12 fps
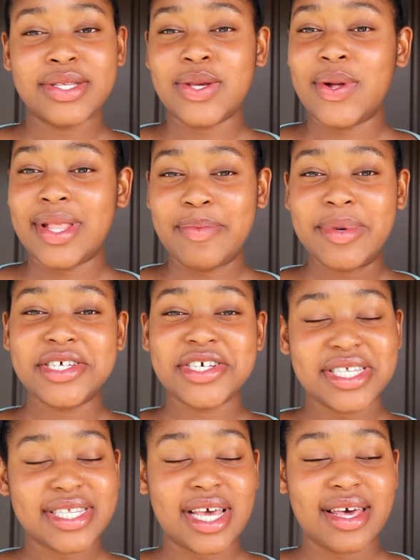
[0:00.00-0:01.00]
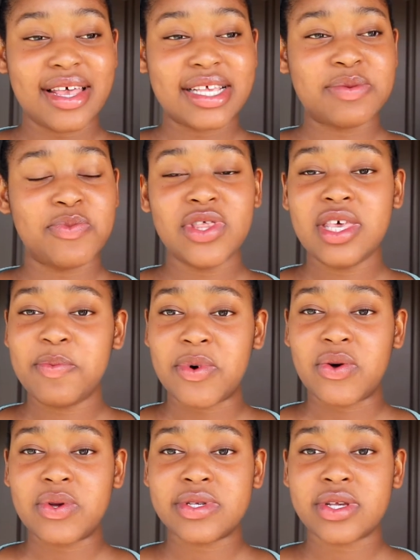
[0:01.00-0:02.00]
So let me just say that smoothie
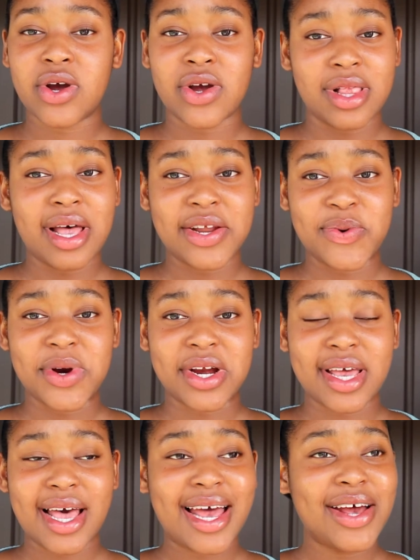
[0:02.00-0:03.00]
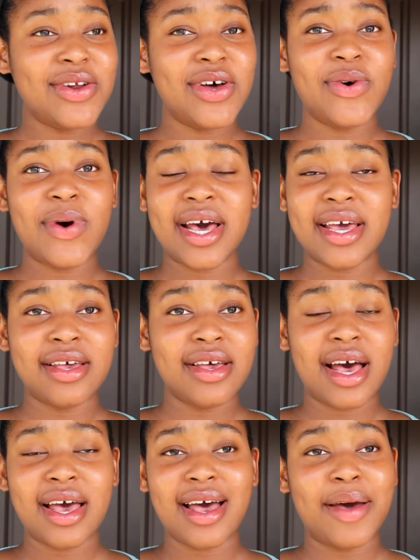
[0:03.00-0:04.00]
bowls are a lot of work. I don't know why.
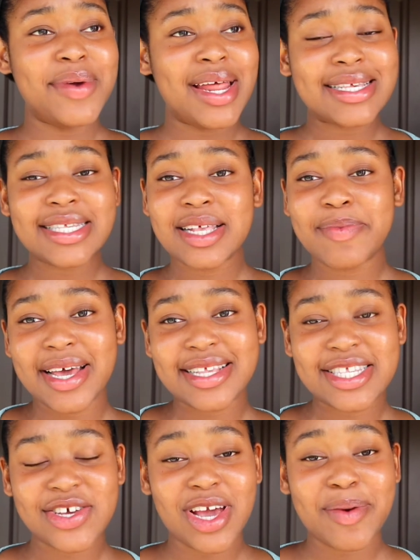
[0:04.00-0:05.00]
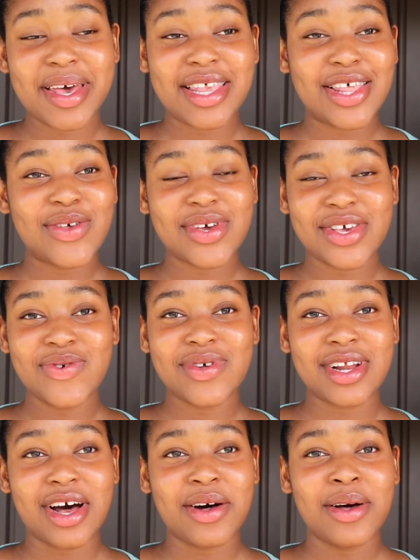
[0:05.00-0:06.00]
I mean, I see them on Instagram and they look cute
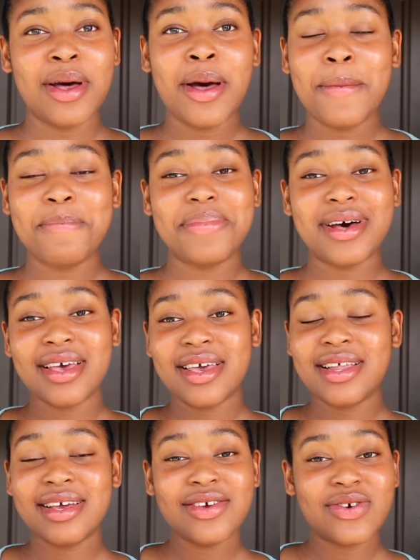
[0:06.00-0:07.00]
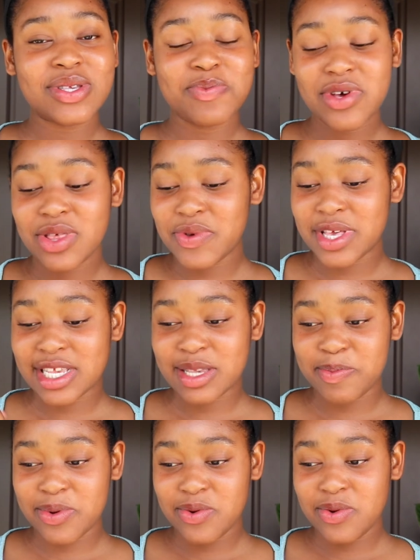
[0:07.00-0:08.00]
and all, but eating your smoothie with a
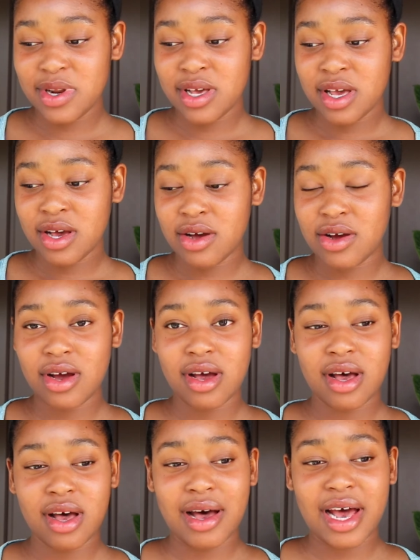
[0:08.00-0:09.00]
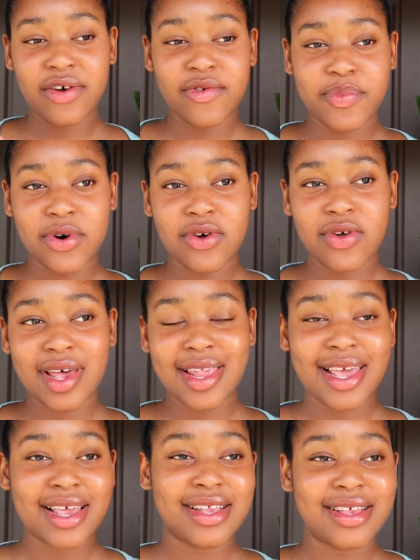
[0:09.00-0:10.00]
spoon out of a bowl, and
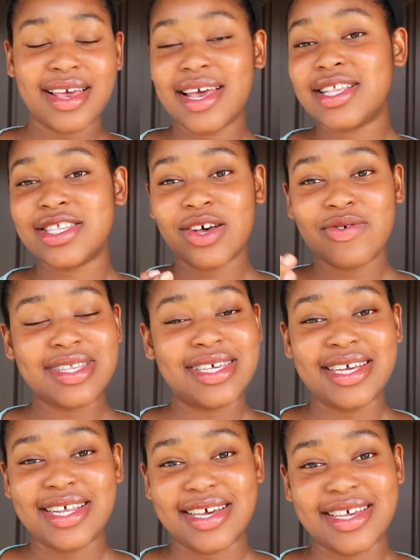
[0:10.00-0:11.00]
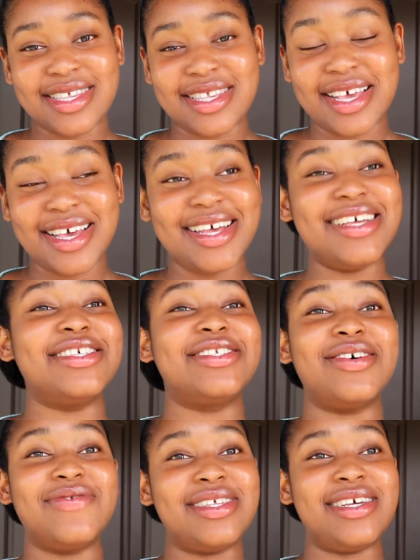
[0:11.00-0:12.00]
like, it's so tedious. It is
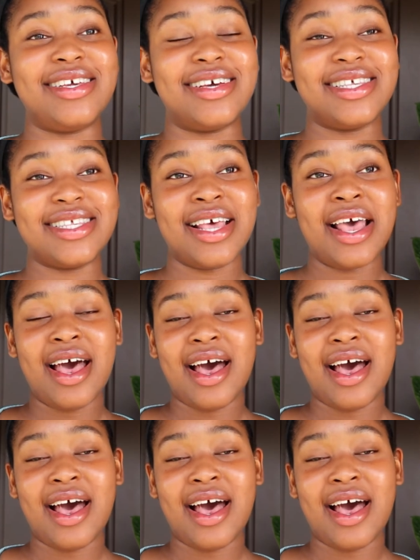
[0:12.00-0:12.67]
so tedious.